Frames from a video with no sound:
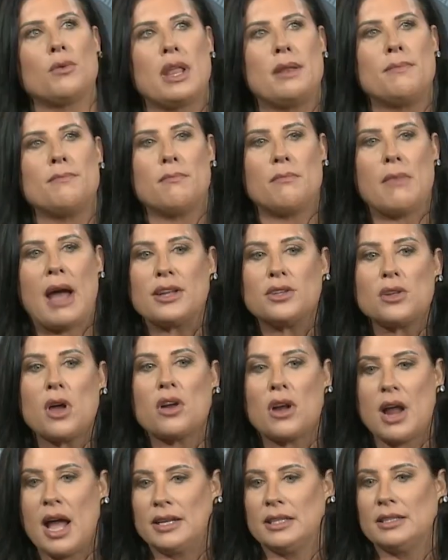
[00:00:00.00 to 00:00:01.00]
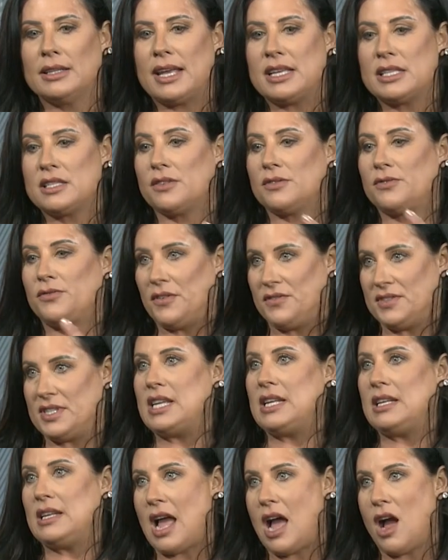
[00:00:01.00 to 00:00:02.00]
when my daughter Hanalei is
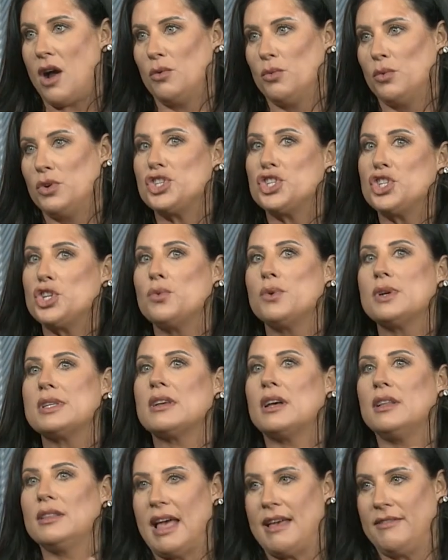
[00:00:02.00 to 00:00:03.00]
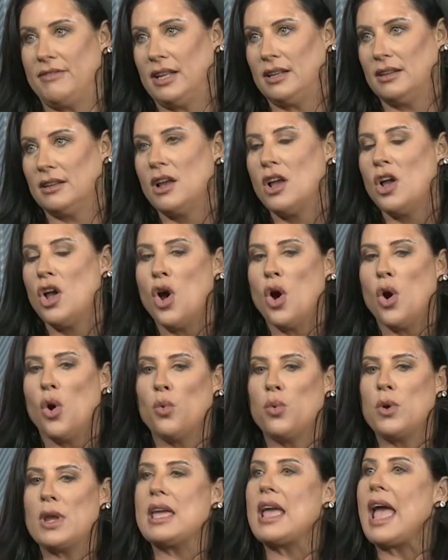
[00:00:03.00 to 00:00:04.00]
15 now, when she was 11,
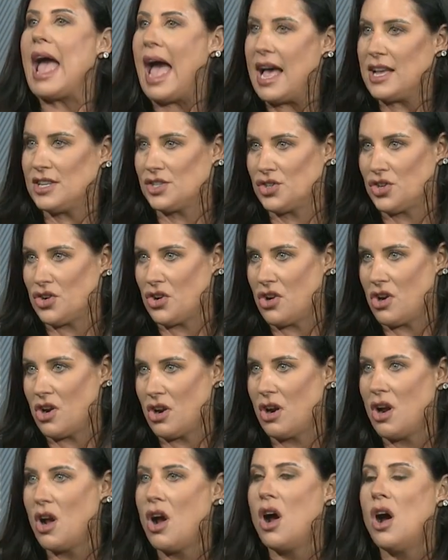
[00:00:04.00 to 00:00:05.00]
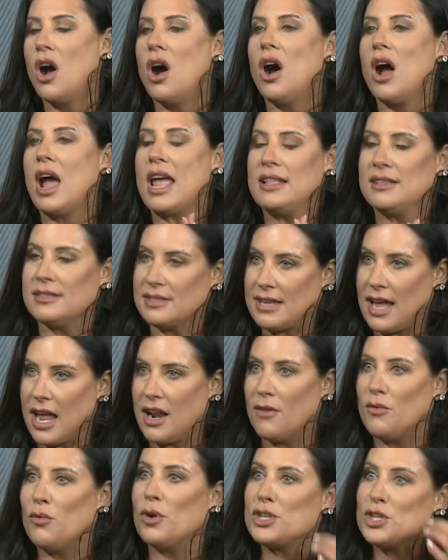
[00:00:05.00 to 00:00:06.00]
we asked her, instead
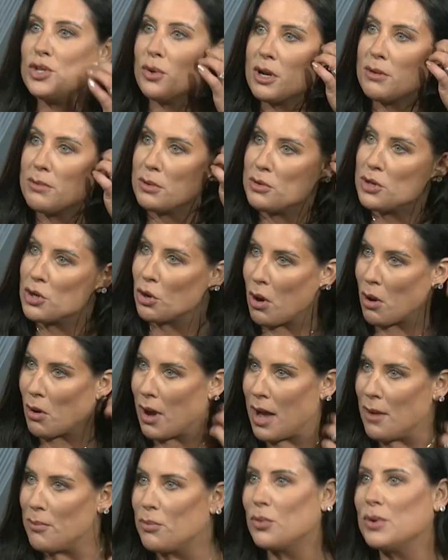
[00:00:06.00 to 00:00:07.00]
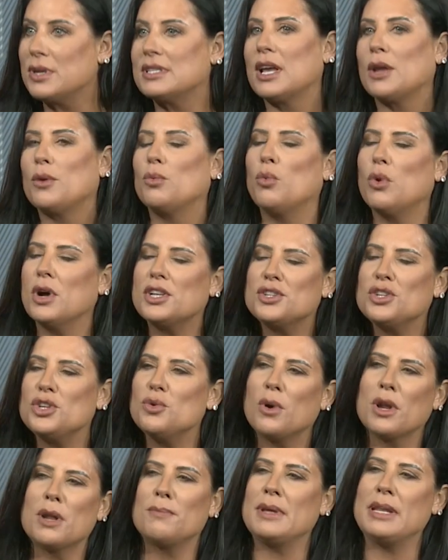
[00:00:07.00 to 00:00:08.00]
of what do you want to be when you grow up, we said, what do
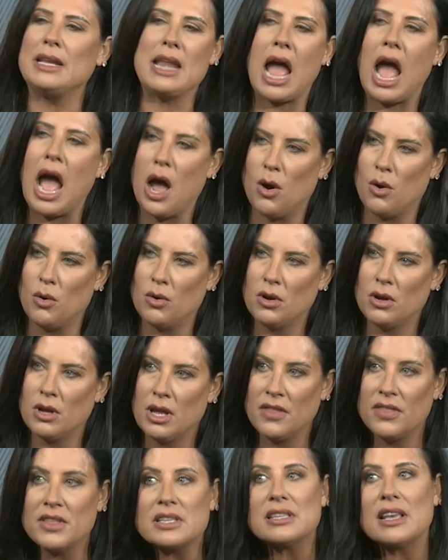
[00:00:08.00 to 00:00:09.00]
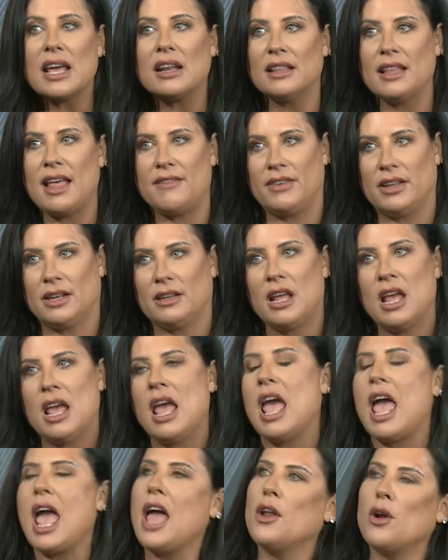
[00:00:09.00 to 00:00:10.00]
you want to be now? And this is at 11,
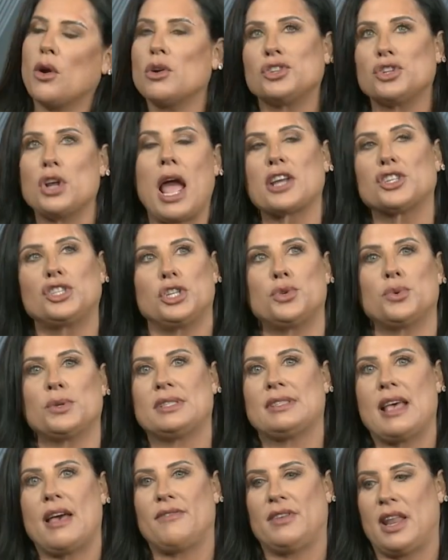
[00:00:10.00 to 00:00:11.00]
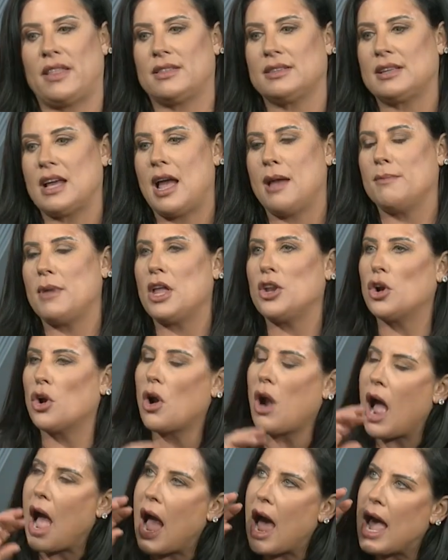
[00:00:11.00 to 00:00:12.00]
and or actually she was 7 at the time, and
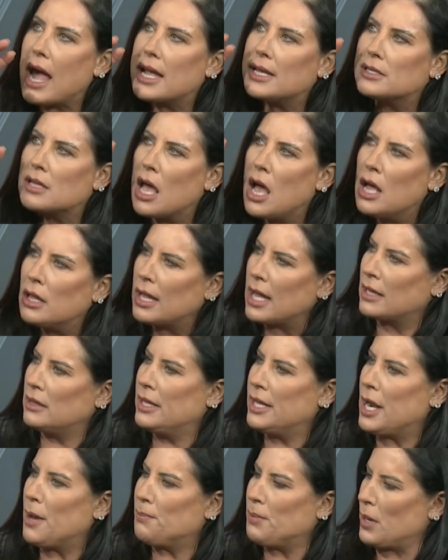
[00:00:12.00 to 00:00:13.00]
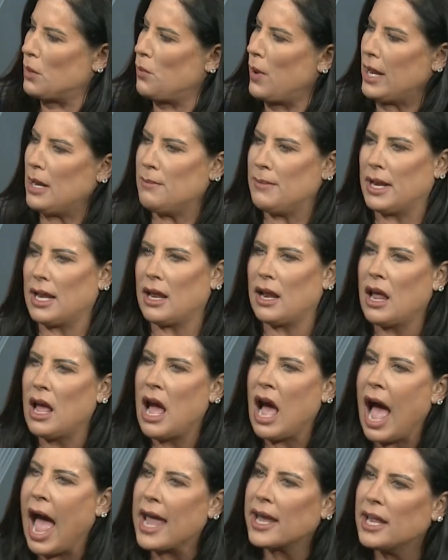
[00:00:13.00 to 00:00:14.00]
her eyes like lit up like, wait a minute,
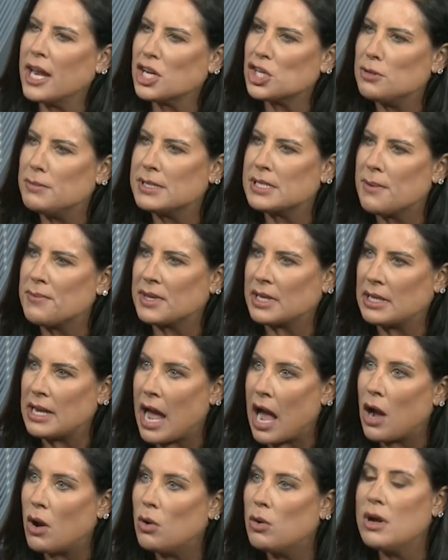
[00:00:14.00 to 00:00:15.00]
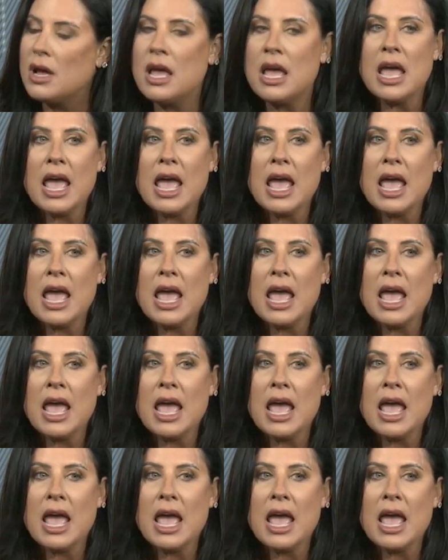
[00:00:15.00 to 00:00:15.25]
I can actually be something now.